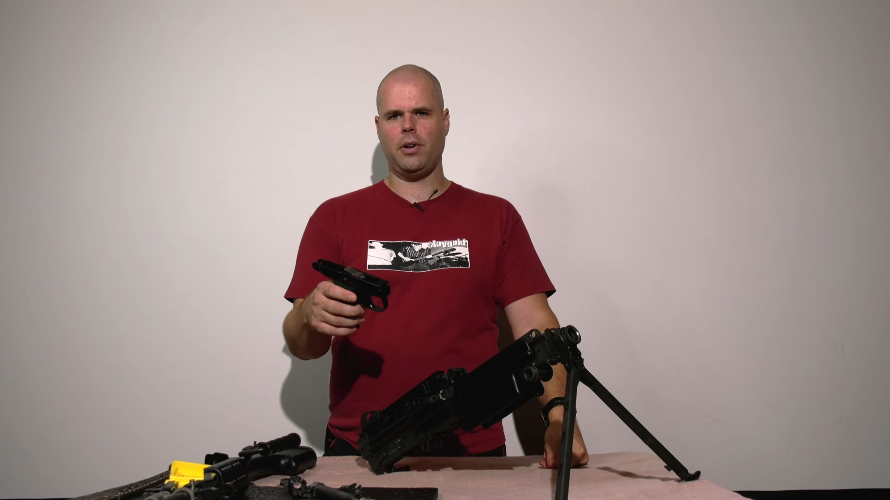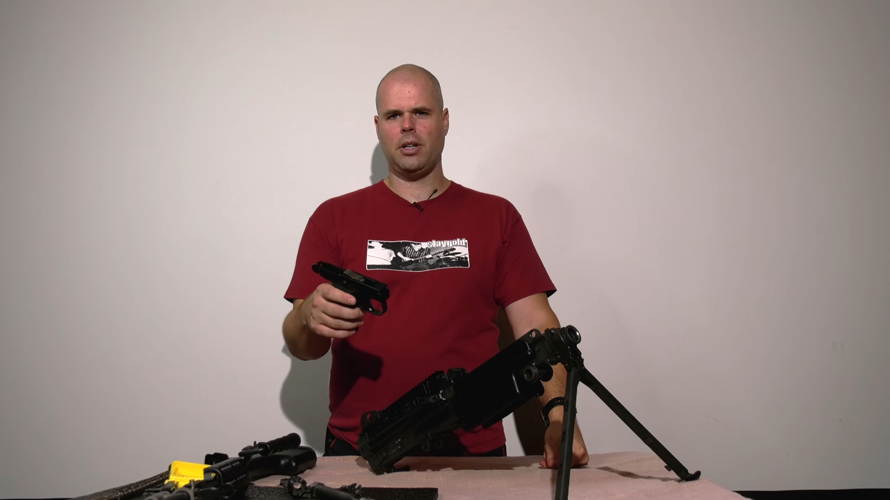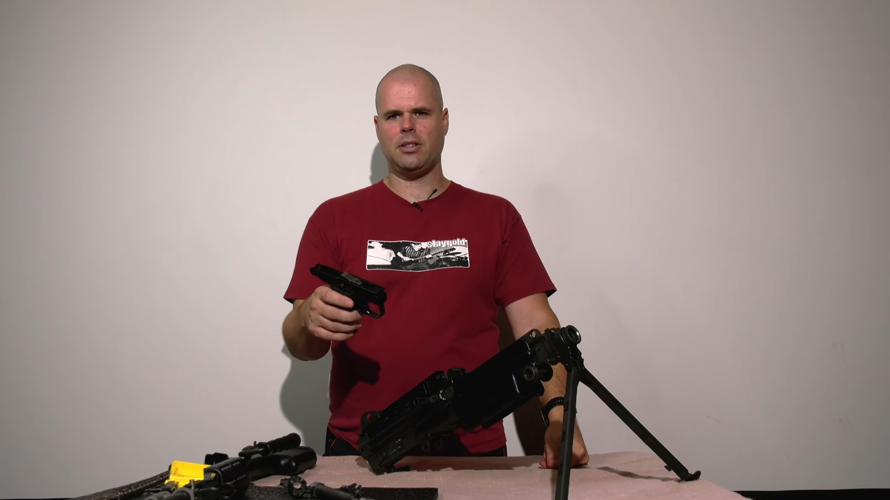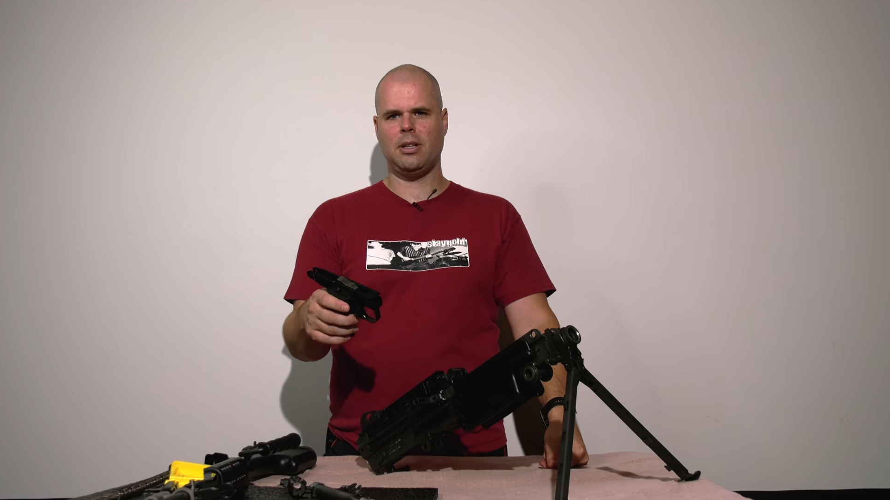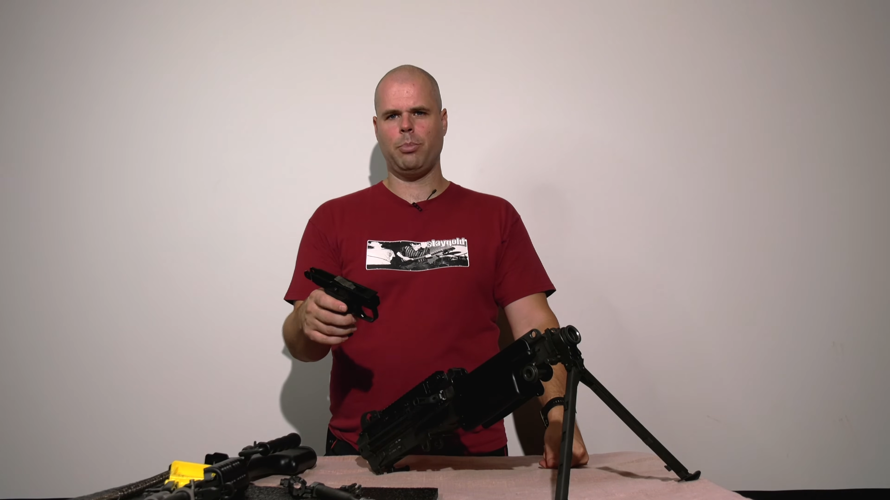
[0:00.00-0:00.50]

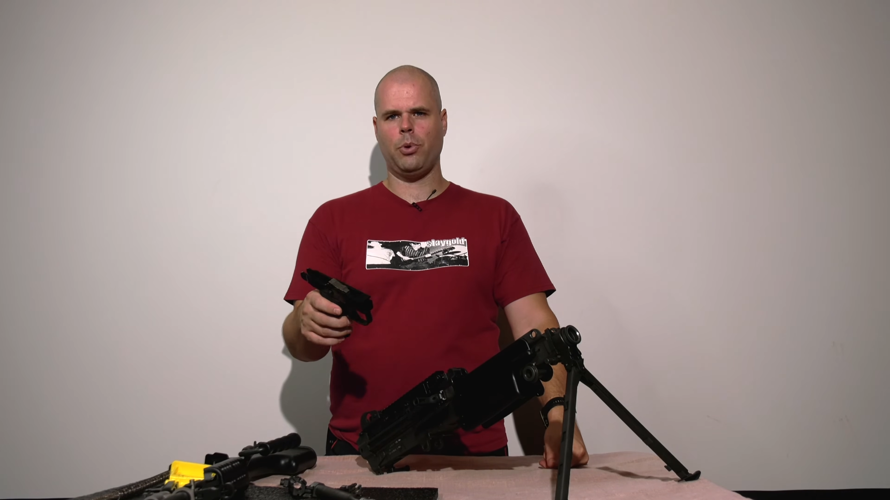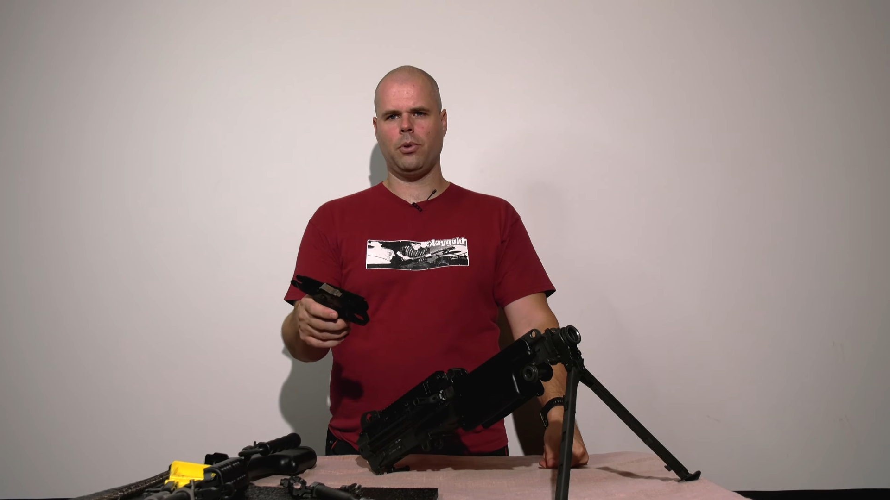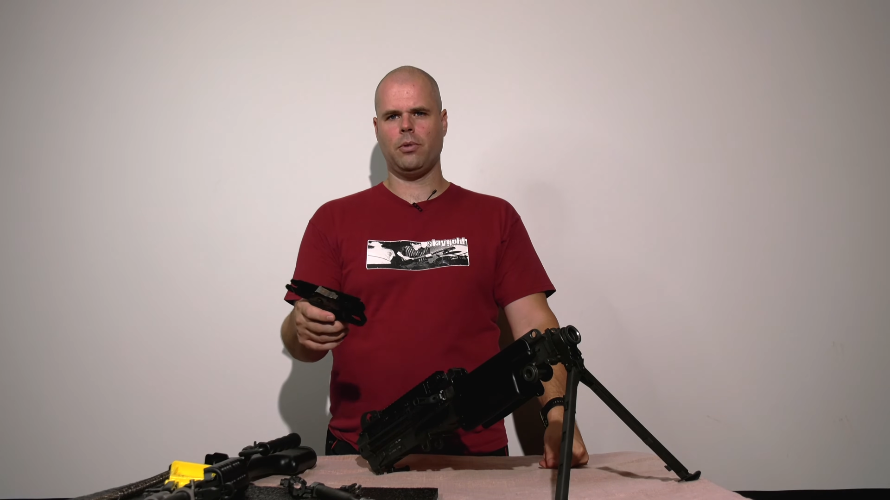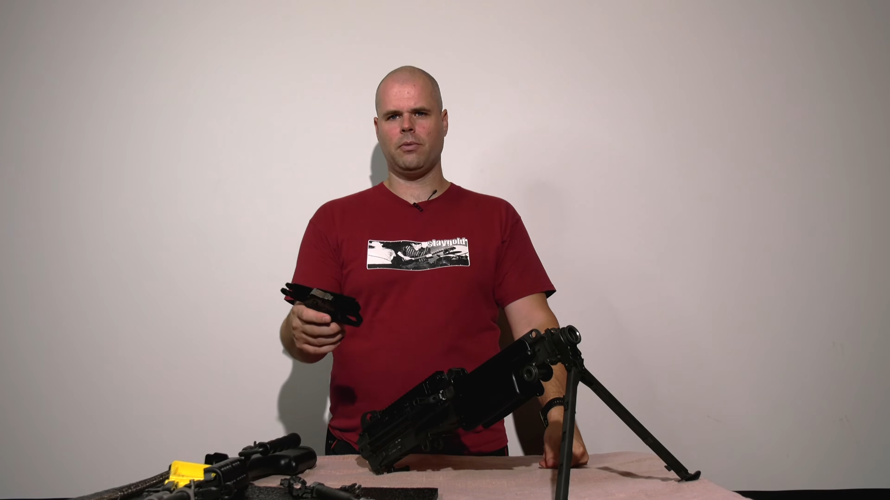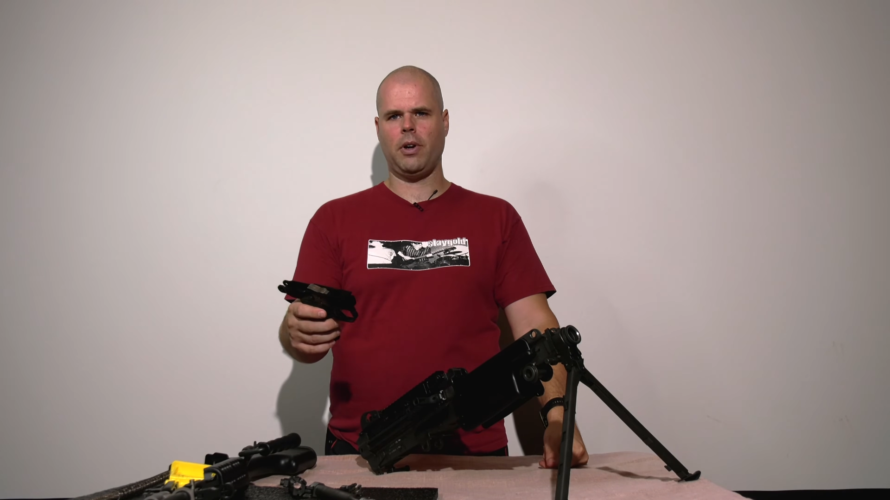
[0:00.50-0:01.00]
very
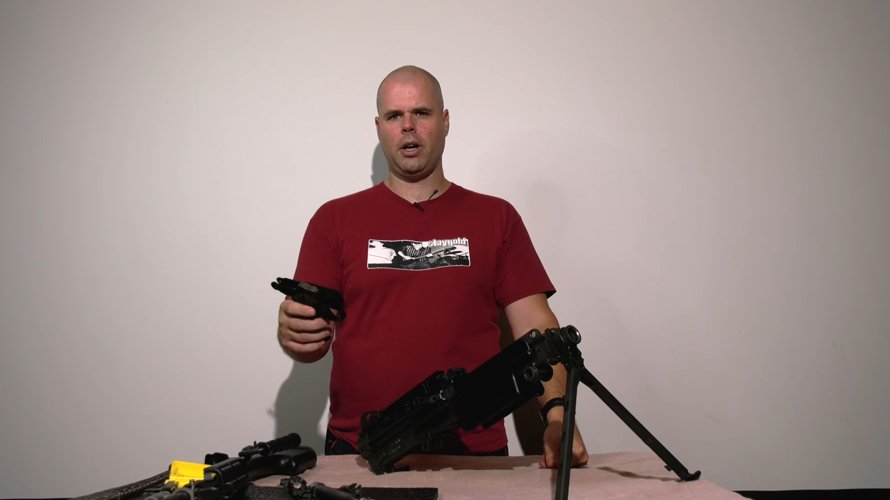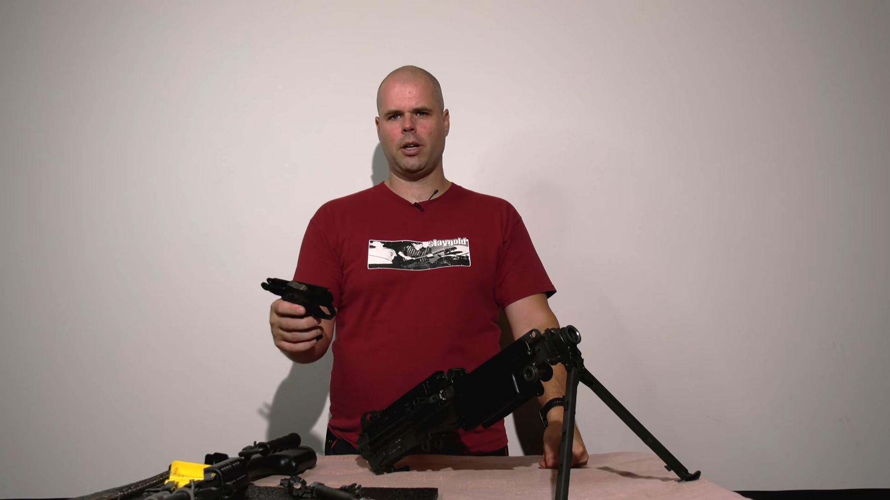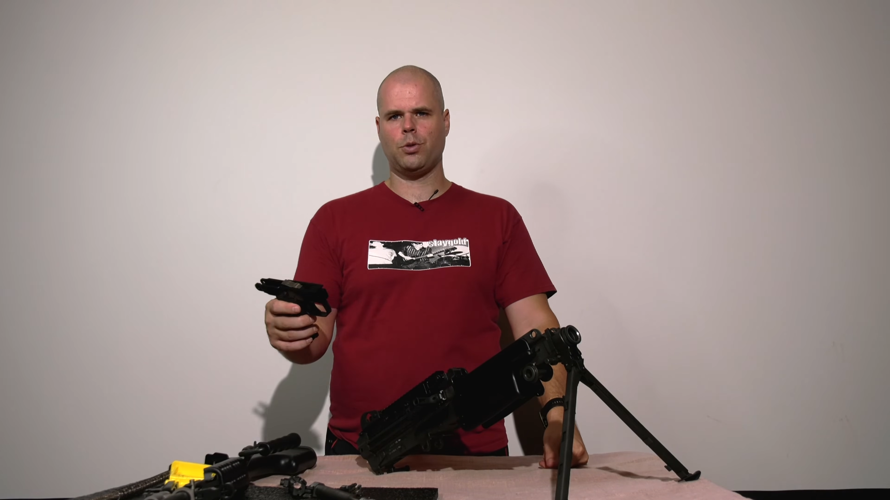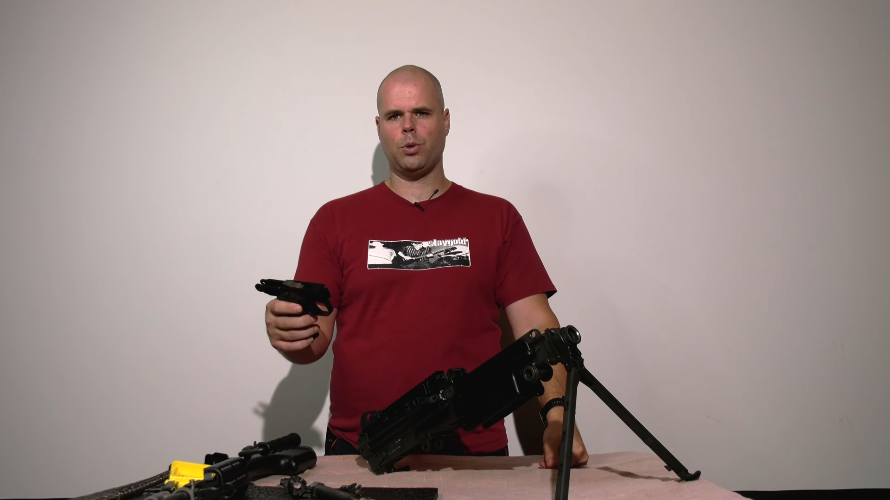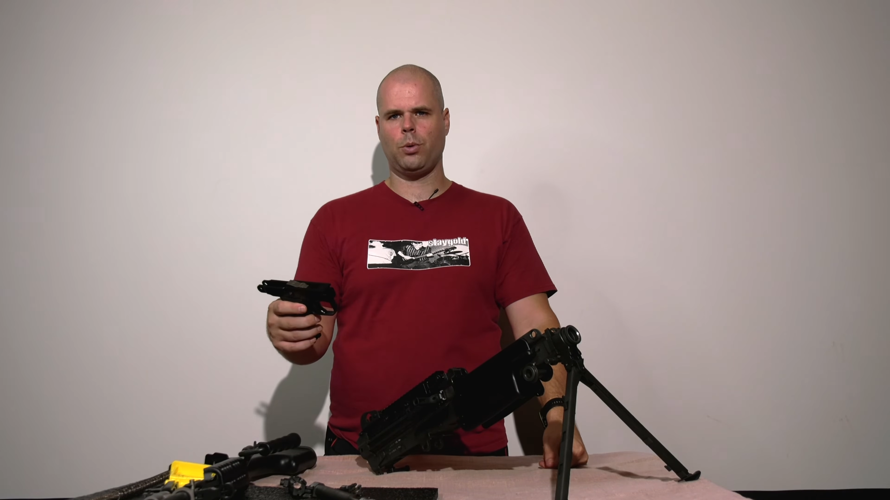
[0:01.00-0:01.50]
simple fire
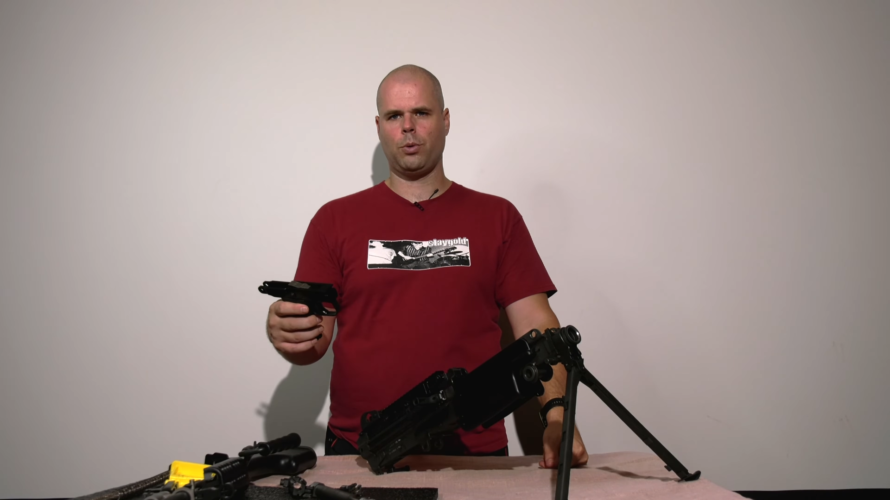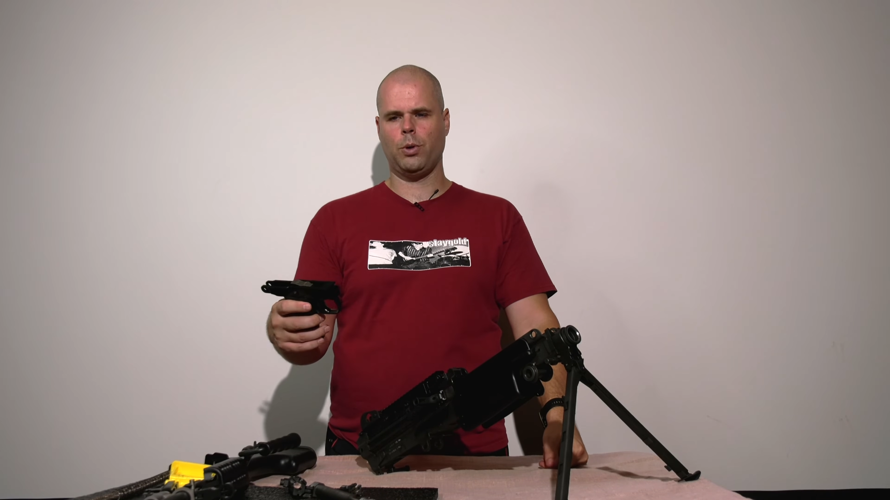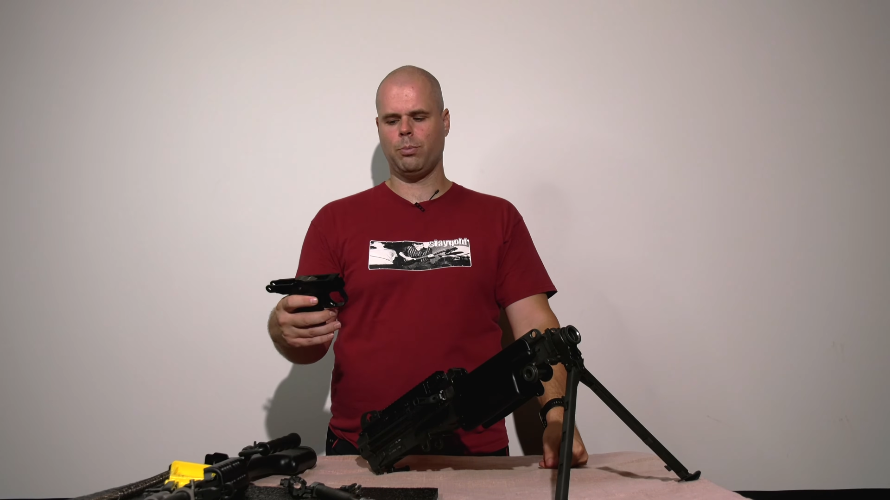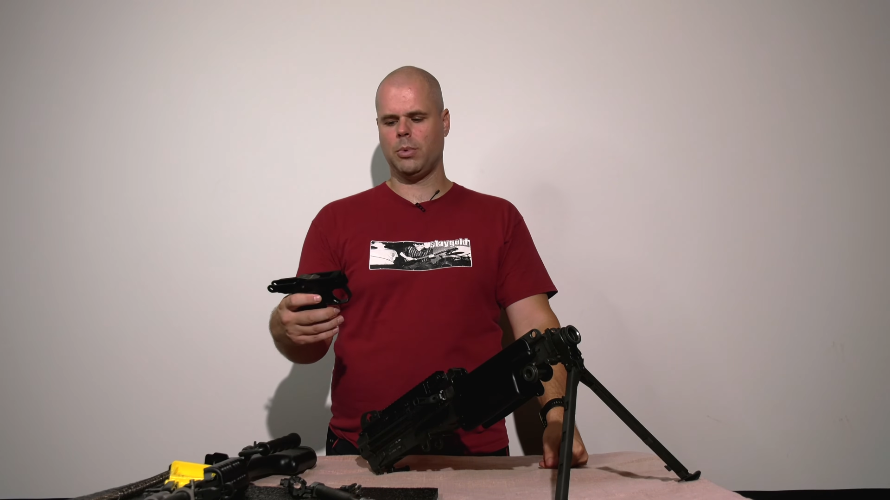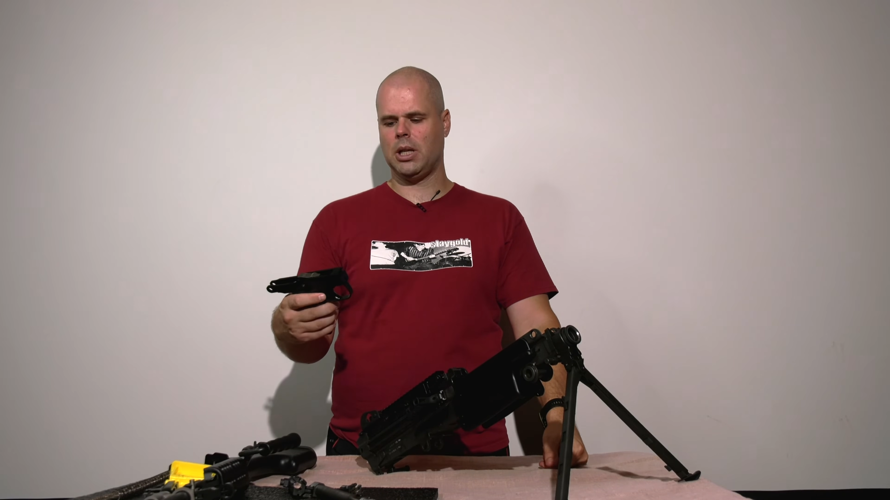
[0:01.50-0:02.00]
control
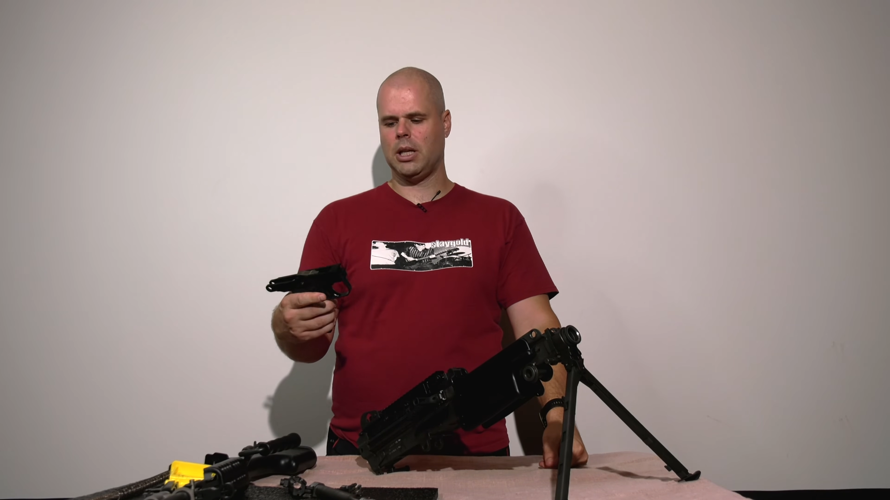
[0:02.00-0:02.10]
group.